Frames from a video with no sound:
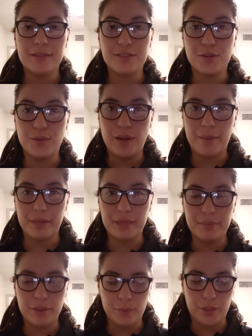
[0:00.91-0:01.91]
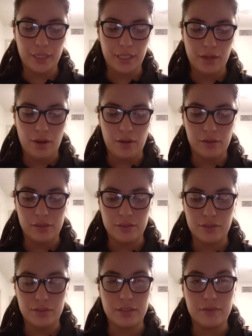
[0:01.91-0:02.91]
So I'm going to be working on
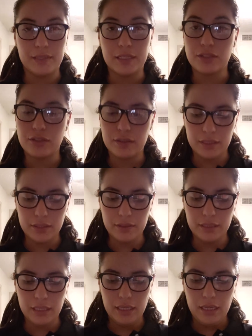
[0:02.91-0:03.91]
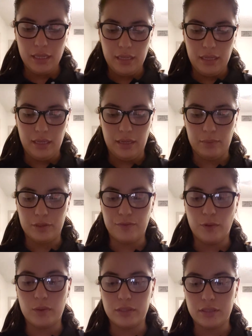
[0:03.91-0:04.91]
uncertainty reduction theory, which
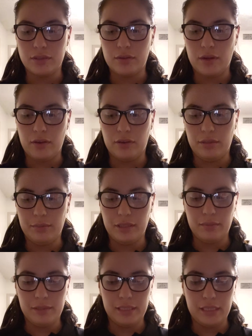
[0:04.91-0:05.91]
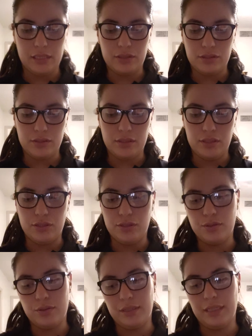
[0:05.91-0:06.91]
focuses on how human communications is
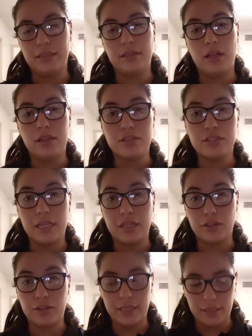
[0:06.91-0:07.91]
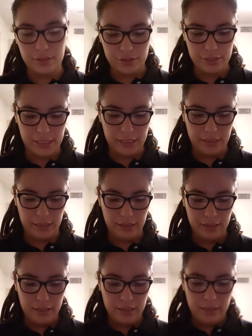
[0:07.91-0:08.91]
used to gain knowledge and create understanding.
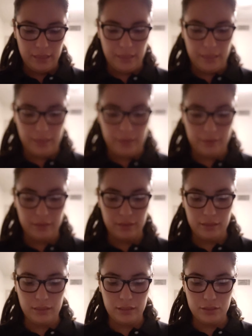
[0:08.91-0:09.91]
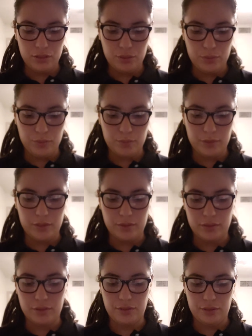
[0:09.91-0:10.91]
The need to
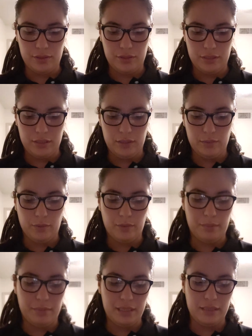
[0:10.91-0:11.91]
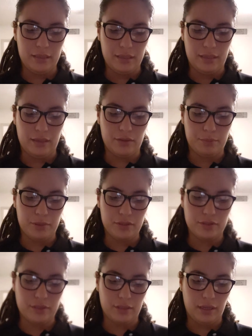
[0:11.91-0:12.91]
reduce uncertainty when we meet another
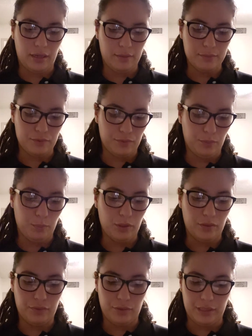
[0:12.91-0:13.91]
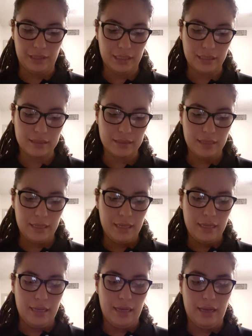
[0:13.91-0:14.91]
person comes from one of three things.
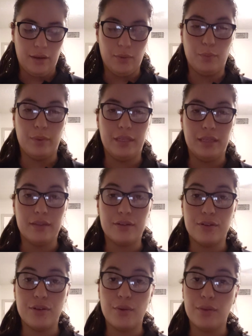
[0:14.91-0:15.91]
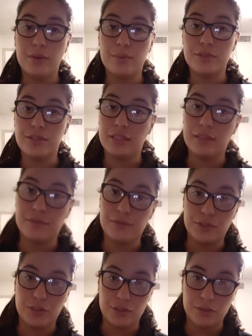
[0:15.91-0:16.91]
We either know that we'll see them
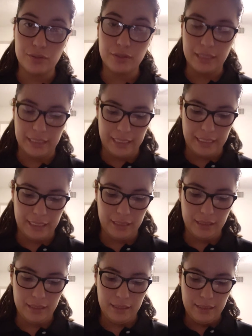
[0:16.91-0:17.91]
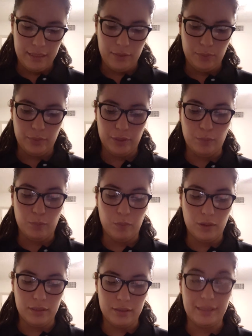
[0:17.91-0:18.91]
for sure again,
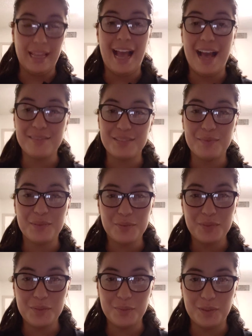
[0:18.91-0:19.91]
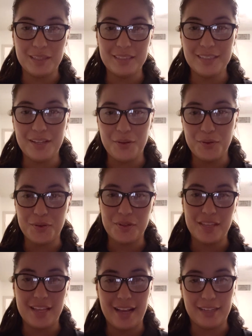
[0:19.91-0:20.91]
they have something we want, or
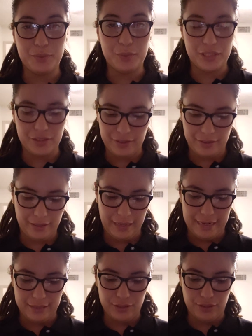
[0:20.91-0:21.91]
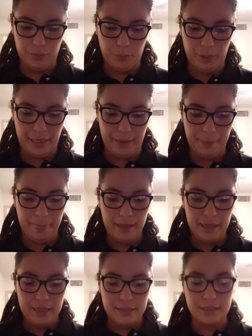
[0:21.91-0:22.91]
they act weird in a certain way.
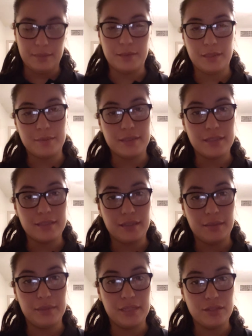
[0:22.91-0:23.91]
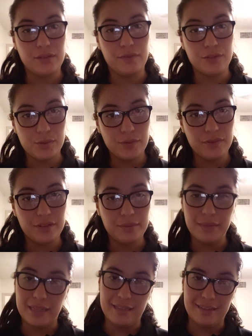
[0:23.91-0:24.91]
Sometimes it's a combination of two of
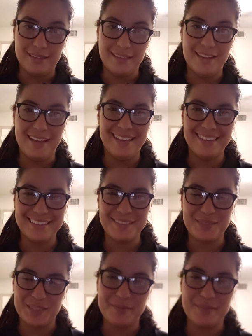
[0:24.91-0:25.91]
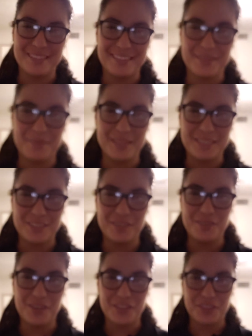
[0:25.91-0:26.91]
them, and sometimes it's a combination
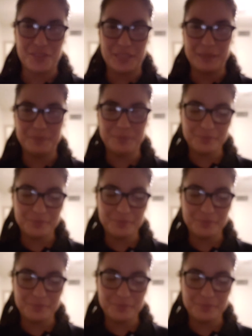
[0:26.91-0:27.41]
of all three.